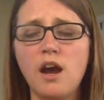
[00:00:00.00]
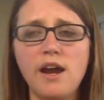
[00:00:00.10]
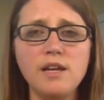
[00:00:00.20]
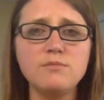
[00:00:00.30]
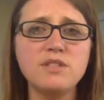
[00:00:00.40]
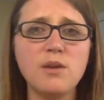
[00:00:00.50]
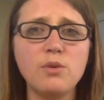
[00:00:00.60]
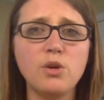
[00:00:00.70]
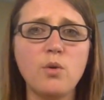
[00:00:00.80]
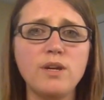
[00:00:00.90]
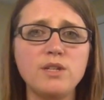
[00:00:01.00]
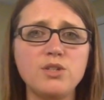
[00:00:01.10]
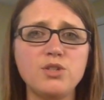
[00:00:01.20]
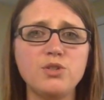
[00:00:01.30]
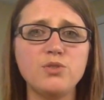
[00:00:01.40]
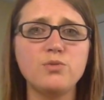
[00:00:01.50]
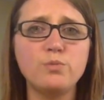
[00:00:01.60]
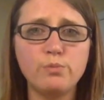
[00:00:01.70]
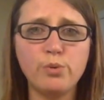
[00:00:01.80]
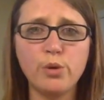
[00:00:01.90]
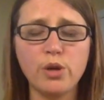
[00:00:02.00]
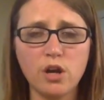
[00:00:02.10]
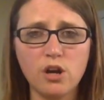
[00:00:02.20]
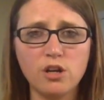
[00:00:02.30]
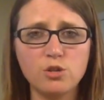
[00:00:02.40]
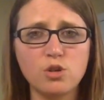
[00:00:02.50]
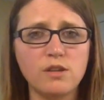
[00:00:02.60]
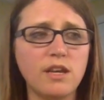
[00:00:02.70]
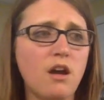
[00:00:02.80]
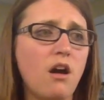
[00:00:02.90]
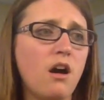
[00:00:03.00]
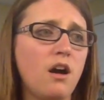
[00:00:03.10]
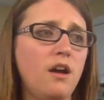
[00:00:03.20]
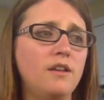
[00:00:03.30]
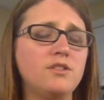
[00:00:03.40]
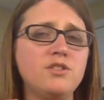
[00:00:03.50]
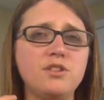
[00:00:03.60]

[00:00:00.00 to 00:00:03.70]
items that we're going to put our art journaling on,